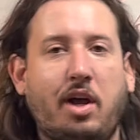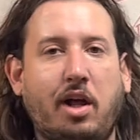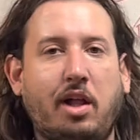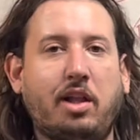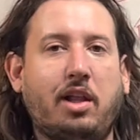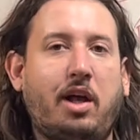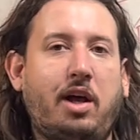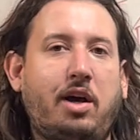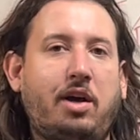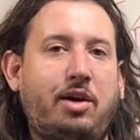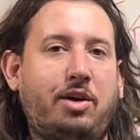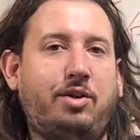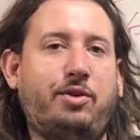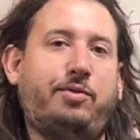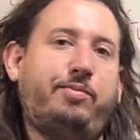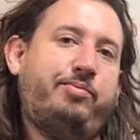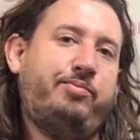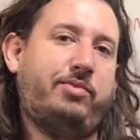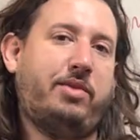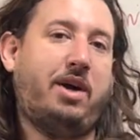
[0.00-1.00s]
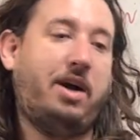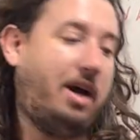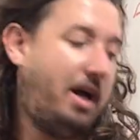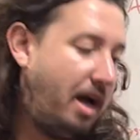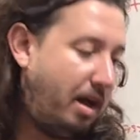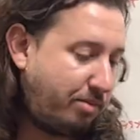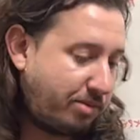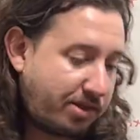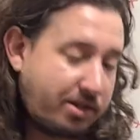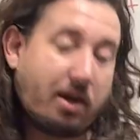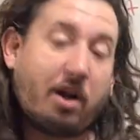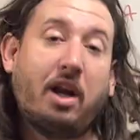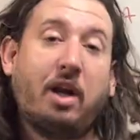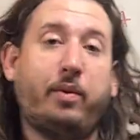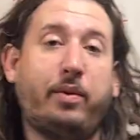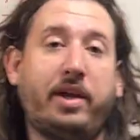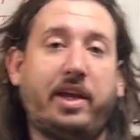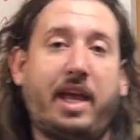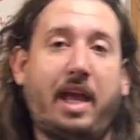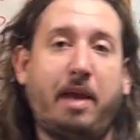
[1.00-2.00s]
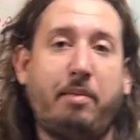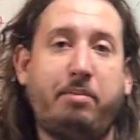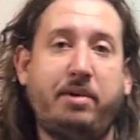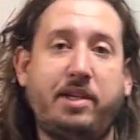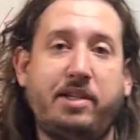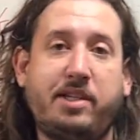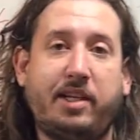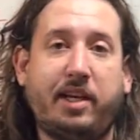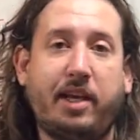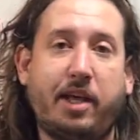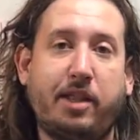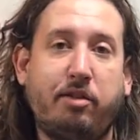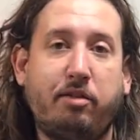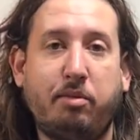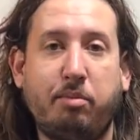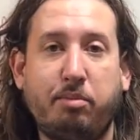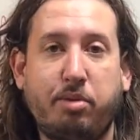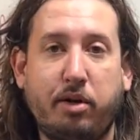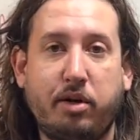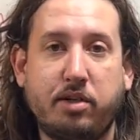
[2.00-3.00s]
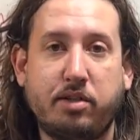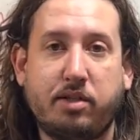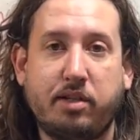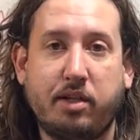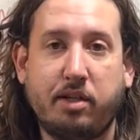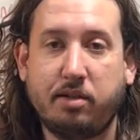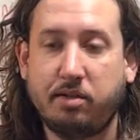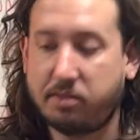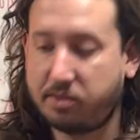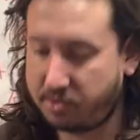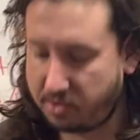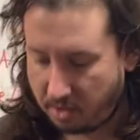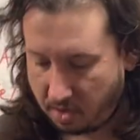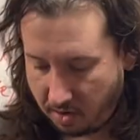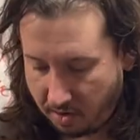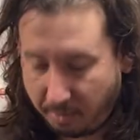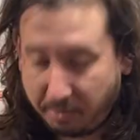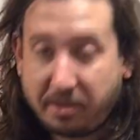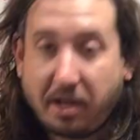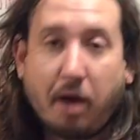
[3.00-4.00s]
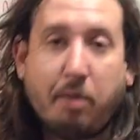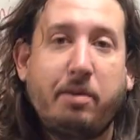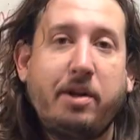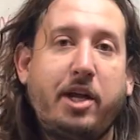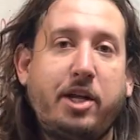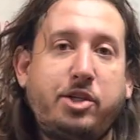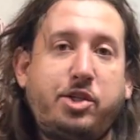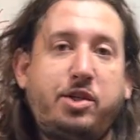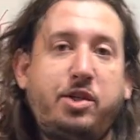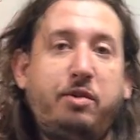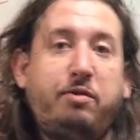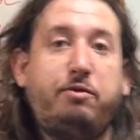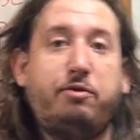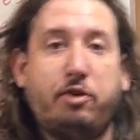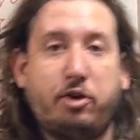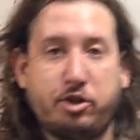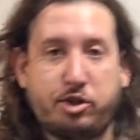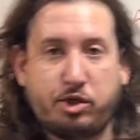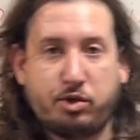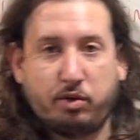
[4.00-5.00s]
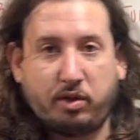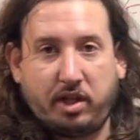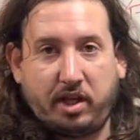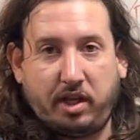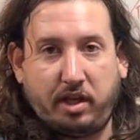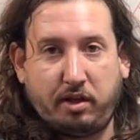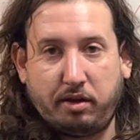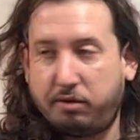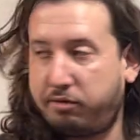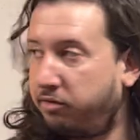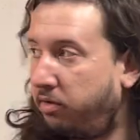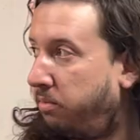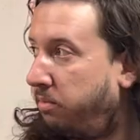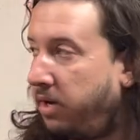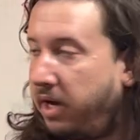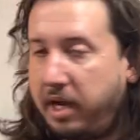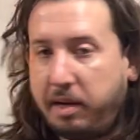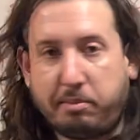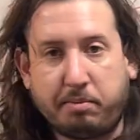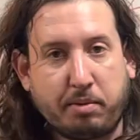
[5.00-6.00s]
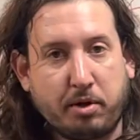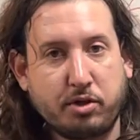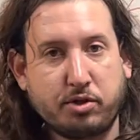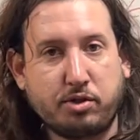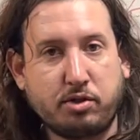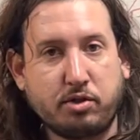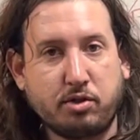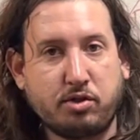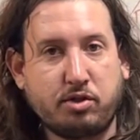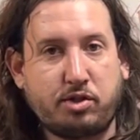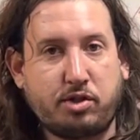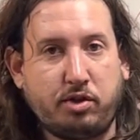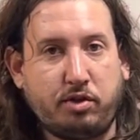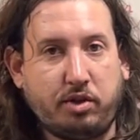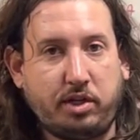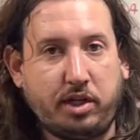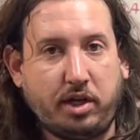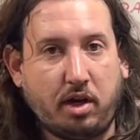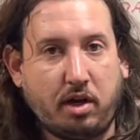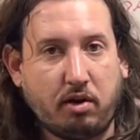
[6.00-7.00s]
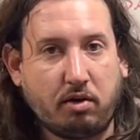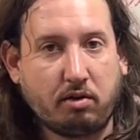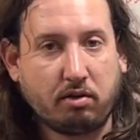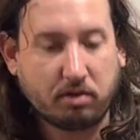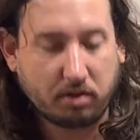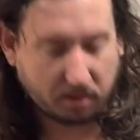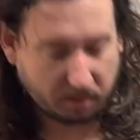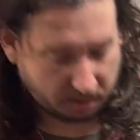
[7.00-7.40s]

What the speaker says: Hello. I'm sorry we can't be together in person, so I'm coming at you virtually from my personal studio.